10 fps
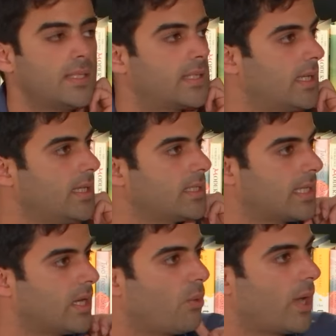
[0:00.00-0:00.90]

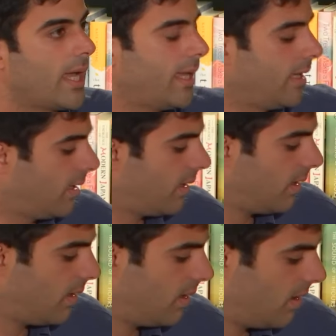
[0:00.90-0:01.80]
is in a way
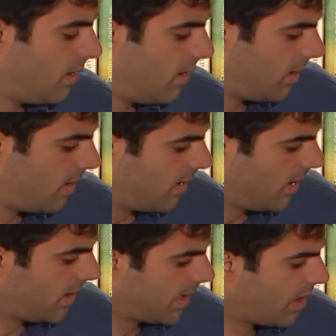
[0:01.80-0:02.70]

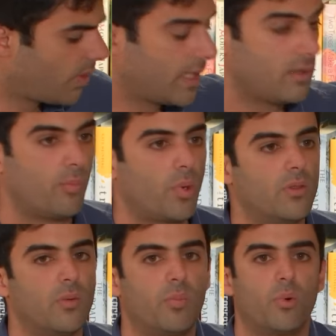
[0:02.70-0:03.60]

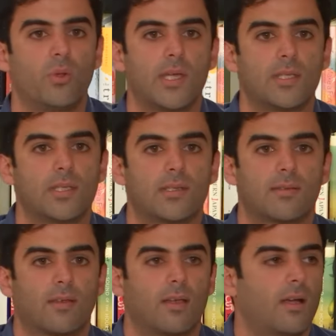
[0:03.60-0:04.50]
the
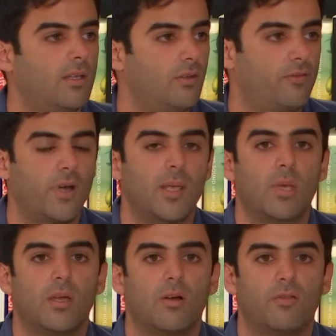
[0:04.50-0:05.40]
broadest kind of
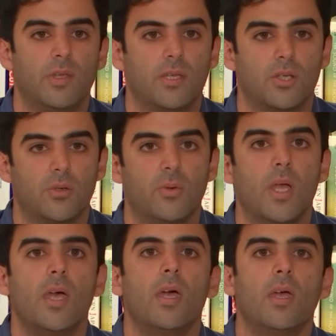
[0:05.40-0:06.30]
framing of the issue.
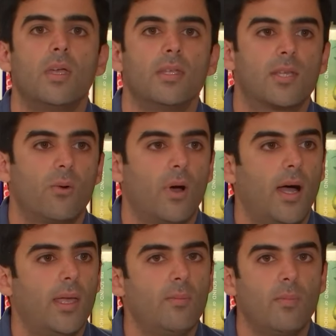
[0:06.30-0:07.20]
So
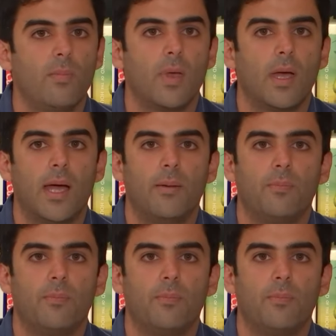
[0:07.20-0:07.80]
I'm